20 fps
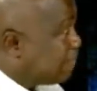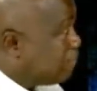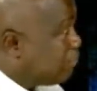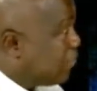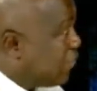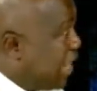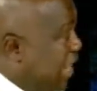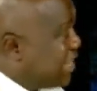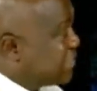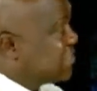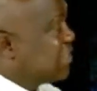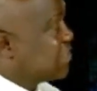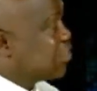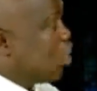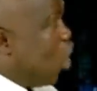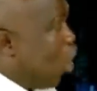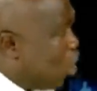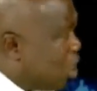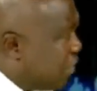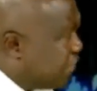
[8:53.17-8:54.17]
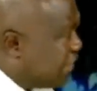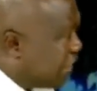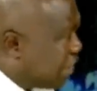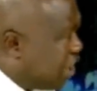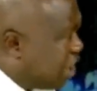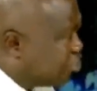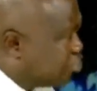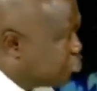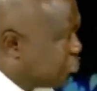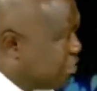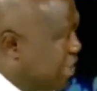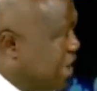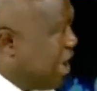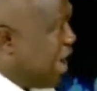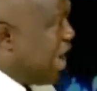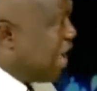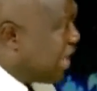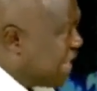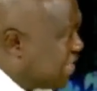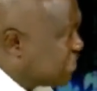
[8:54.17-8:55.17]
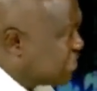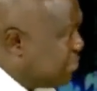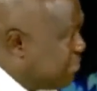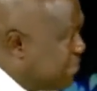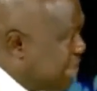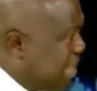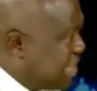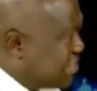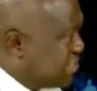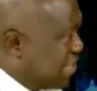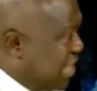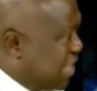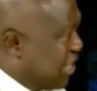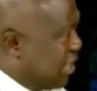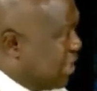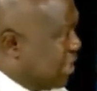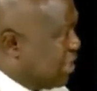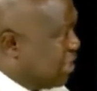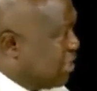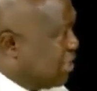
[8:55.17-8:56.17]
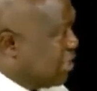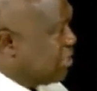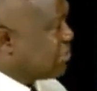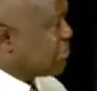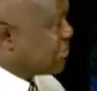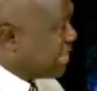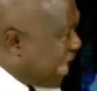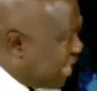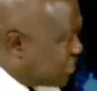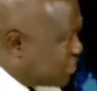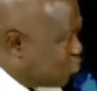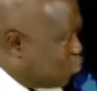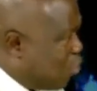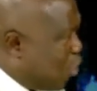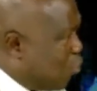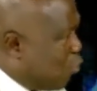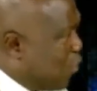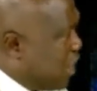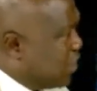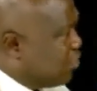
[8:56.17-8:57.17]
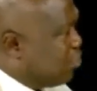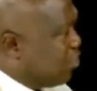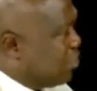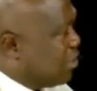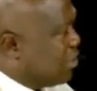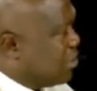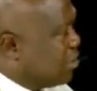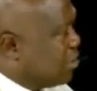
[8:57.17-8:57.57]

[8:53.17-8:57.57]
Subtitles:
It is the whole of the country against the Mieti Ala. That's what we're doing.